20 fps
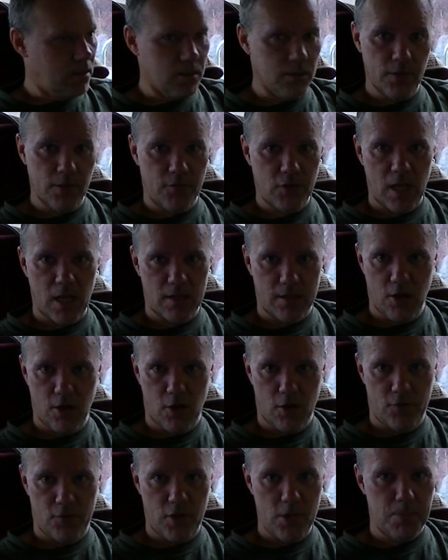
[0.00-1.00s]
Living at the
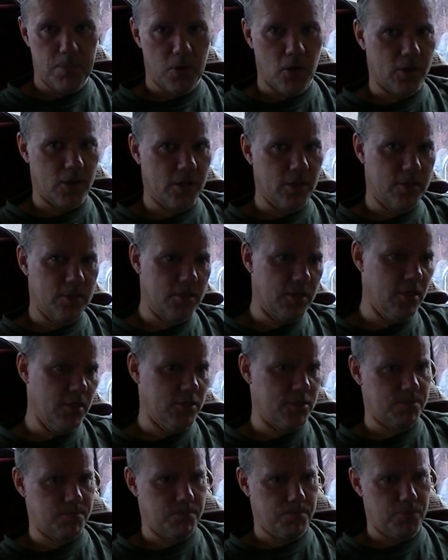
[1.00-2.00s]
RV park,
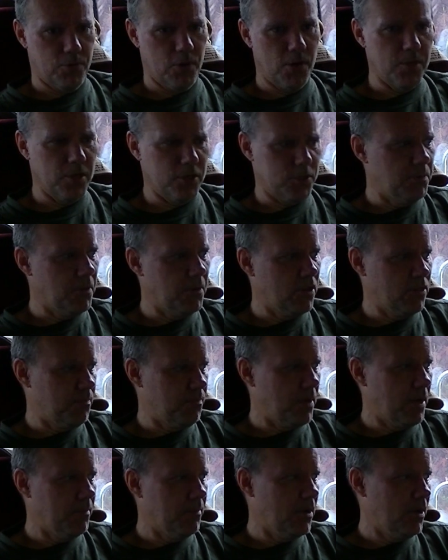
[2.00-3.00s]
it's pretty much month
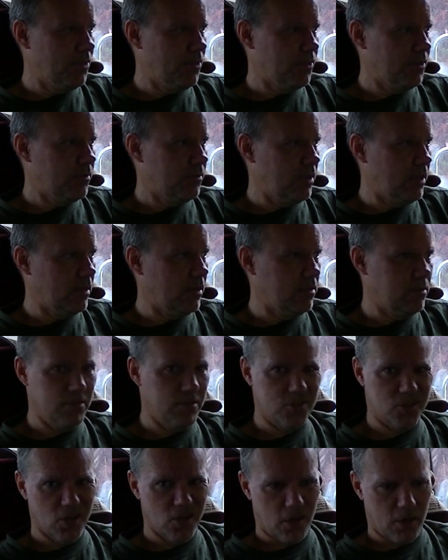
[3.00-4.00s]
by month, and
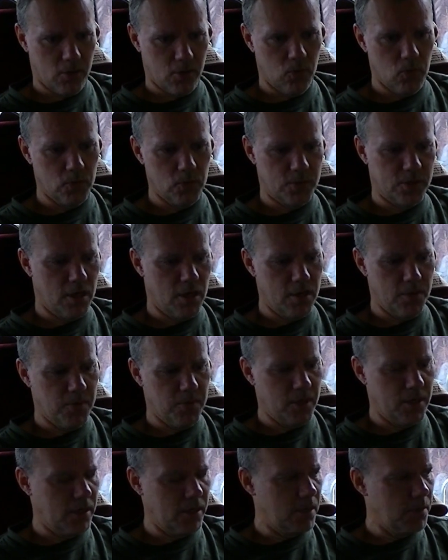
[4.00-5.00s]
it's not a whole ton of
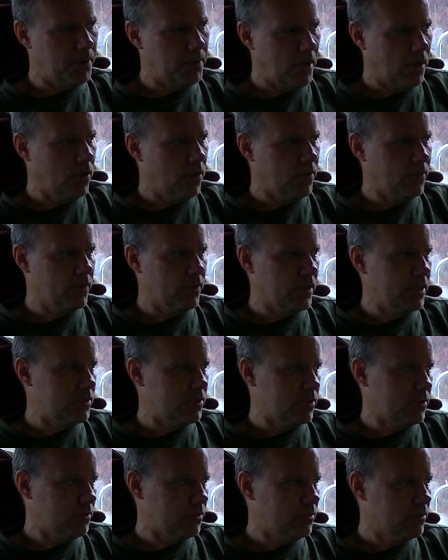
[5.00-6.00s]
money comparatively,
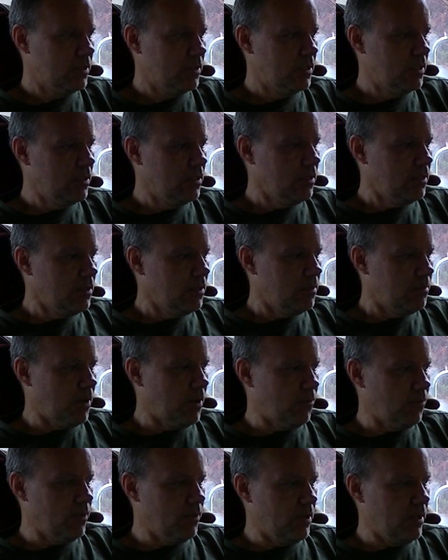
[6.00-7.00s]
so I'm
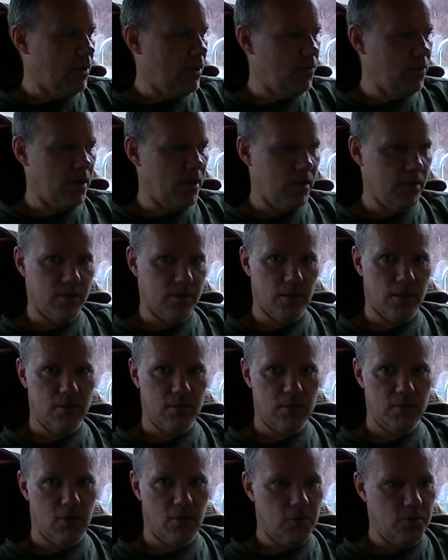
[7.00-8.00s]
not really out anything.
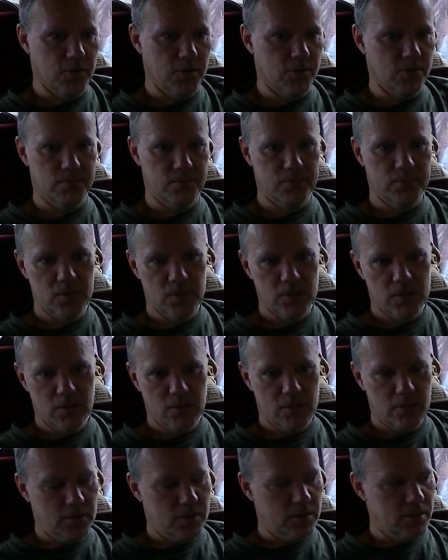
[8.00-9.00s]

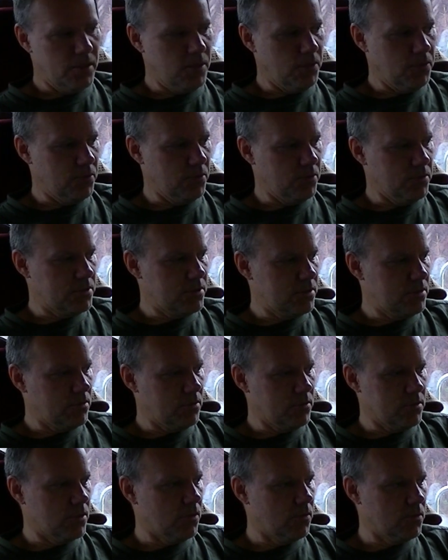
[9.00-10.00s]

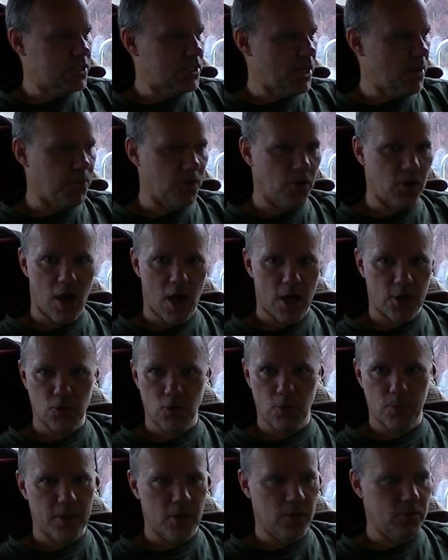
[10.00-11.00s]
There's no separate
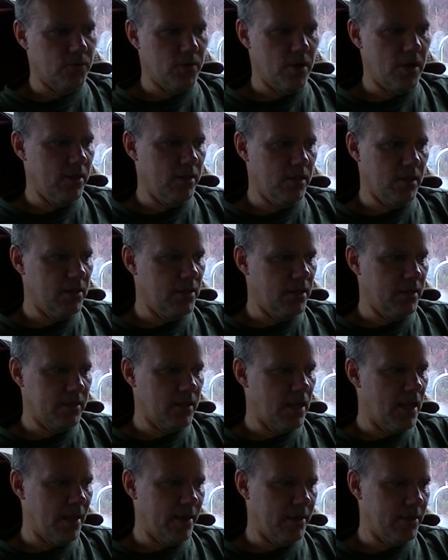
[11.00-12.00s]
hydro bill or anything like
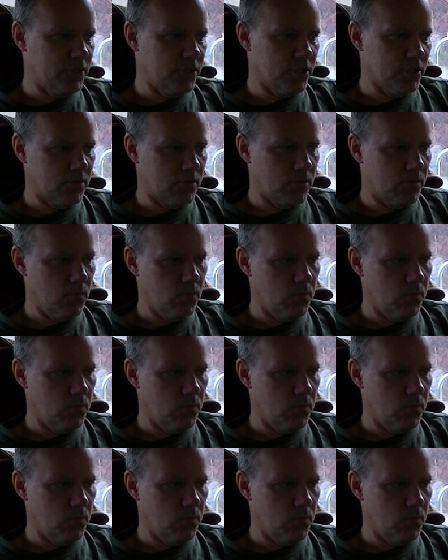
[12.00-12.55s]
that. It's just